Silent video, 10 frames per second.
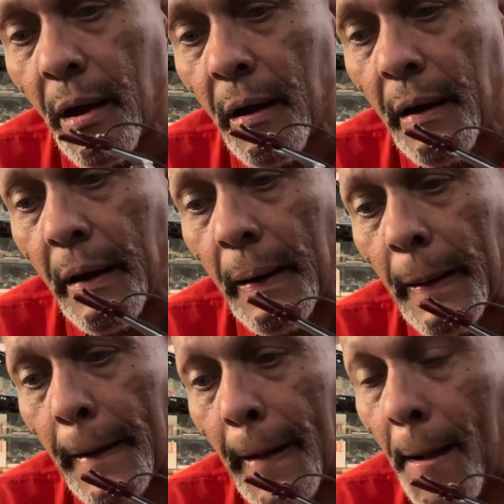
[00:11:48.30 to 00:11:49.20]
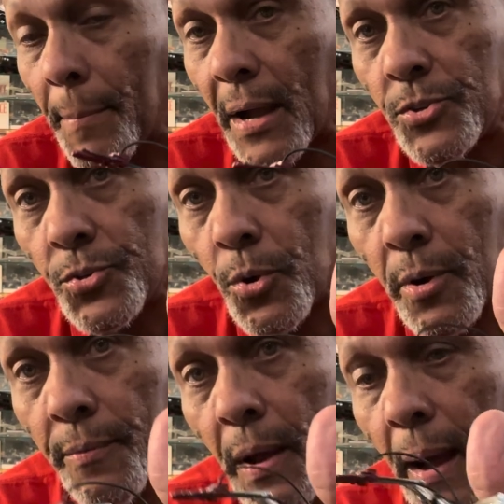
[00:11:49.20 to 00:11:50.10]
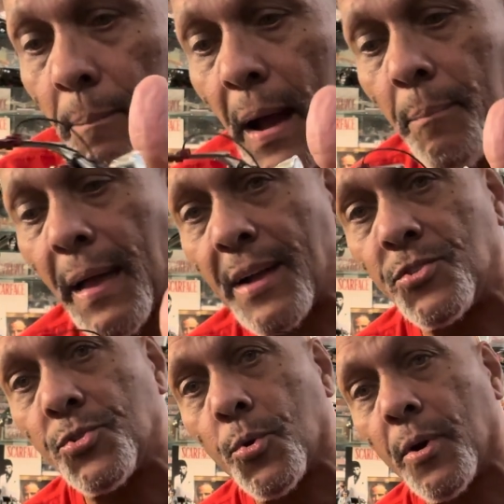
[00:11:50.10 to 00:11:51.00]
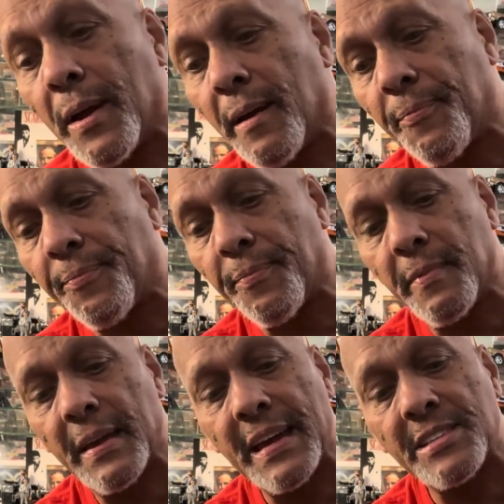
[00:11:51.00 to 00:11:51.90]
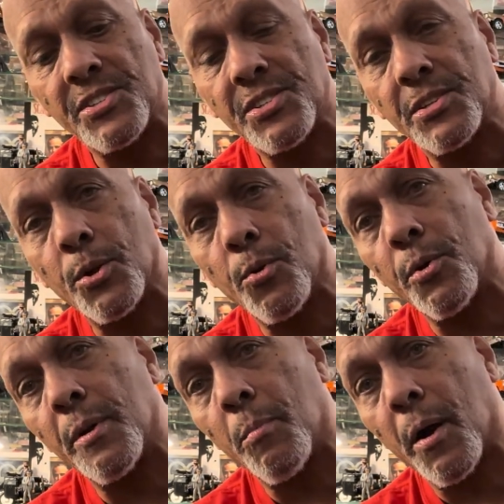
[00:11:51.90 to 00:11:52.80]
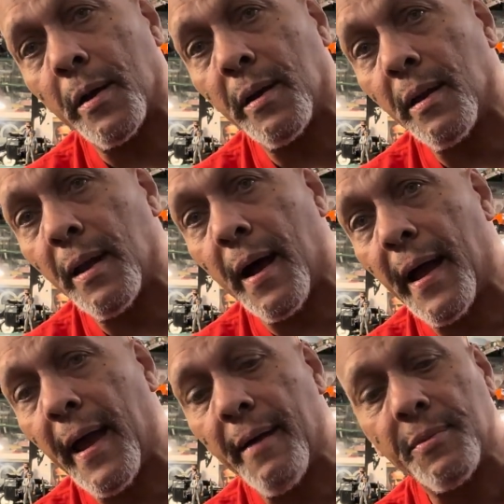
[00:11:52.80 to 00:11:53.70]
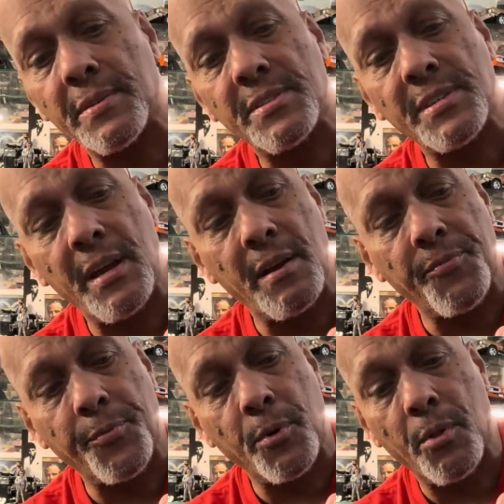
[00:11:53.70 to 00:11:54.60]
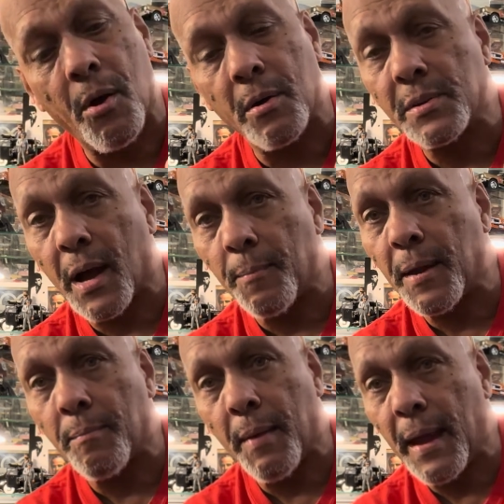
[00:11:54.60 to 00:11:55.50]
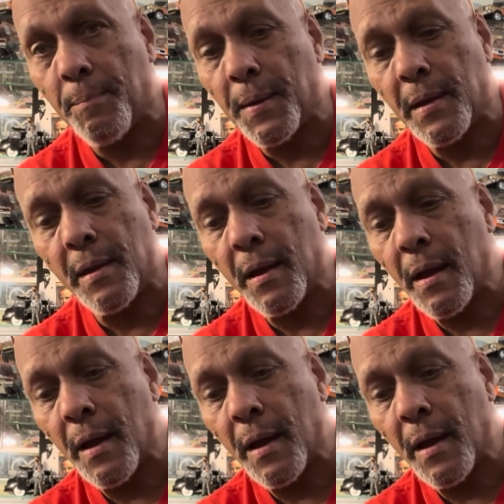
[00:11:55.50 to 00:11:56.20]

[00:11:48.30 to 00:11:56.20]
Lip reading: I'm not sure. I'm not sure if it's still on the market. I haven't seen it for a long time. It may be.